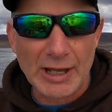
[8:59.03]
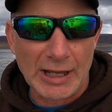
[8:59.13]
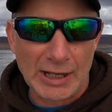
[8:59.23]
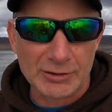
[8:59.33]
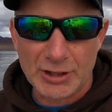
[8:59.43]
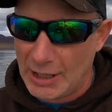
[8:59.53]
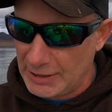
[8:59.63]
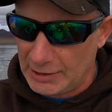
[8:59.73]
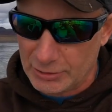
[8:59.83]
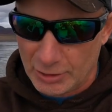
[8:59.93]
and
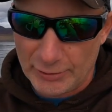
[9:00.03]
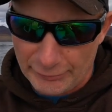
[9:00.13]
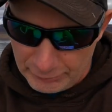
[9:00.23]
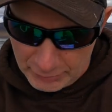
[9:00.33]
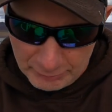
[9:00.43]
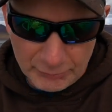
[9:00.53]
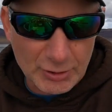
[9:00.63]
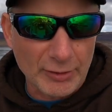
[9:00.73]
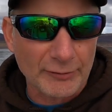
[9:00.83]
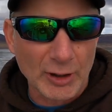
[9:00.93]
tied it to
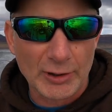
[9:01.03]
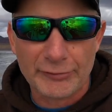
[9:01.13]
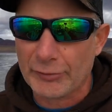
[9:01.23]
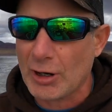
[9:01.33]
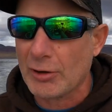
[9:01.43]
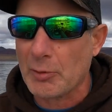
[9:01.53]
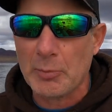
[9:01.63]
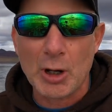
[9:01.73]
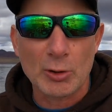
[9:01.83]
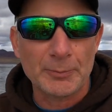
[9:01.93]
the very front of the
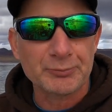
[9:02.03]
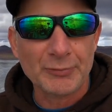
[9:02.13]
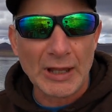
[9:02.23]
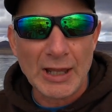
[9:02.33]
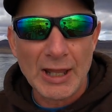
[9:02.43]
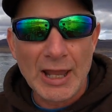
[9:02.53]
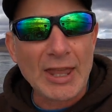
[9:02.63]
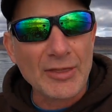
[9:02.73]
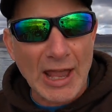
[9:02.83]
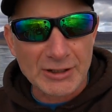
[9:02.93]
boat,
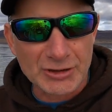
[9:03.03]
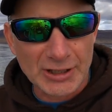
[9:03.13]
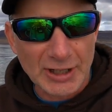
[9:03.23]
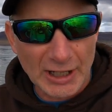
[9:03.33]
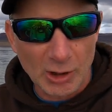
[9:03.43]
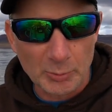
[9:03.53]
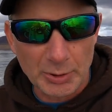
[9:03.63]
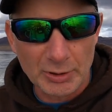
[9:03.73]
and that did help.